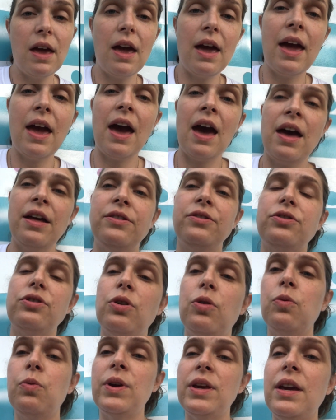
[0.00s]
And
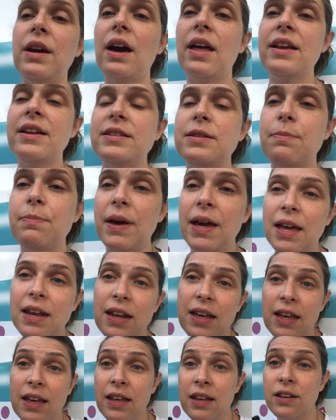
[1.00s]
so we kind of
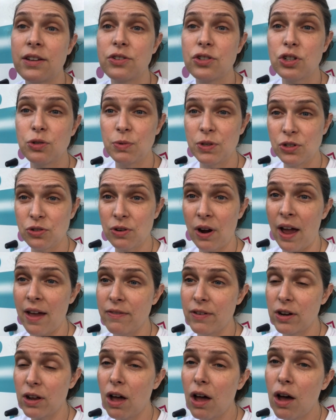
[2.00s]
debated, should we
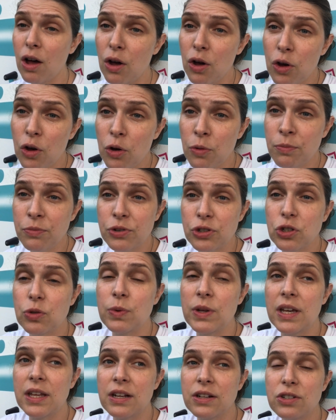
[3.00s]
drive it home? Should
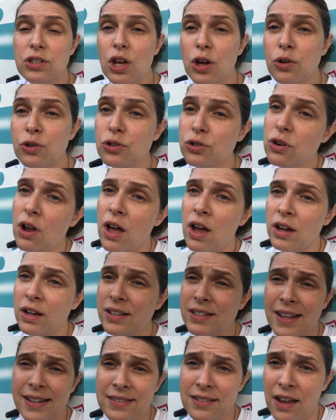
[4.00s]
we get a tow truck?
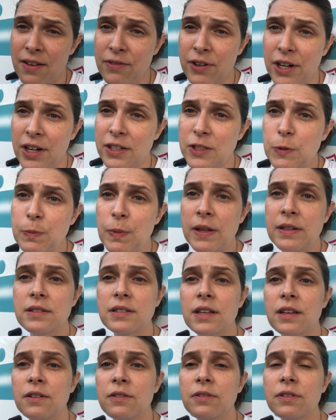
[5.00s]
Because that's not very
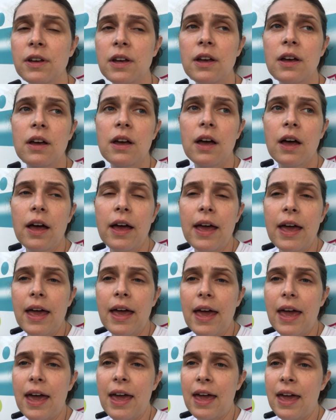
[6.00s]
expensive.
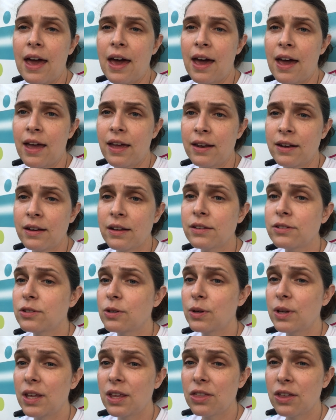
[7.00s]
And
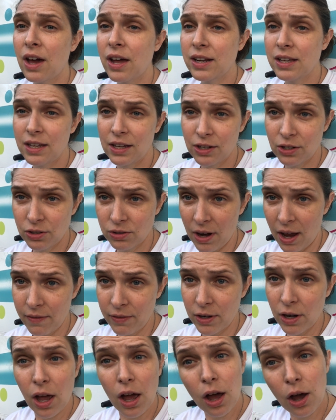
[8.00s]
so he thought he could drive
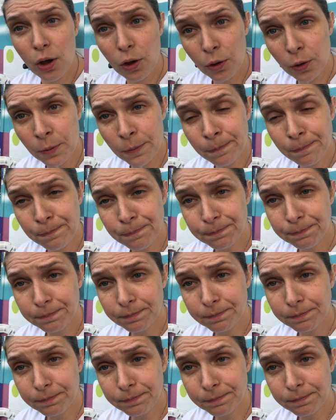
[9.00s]
it home.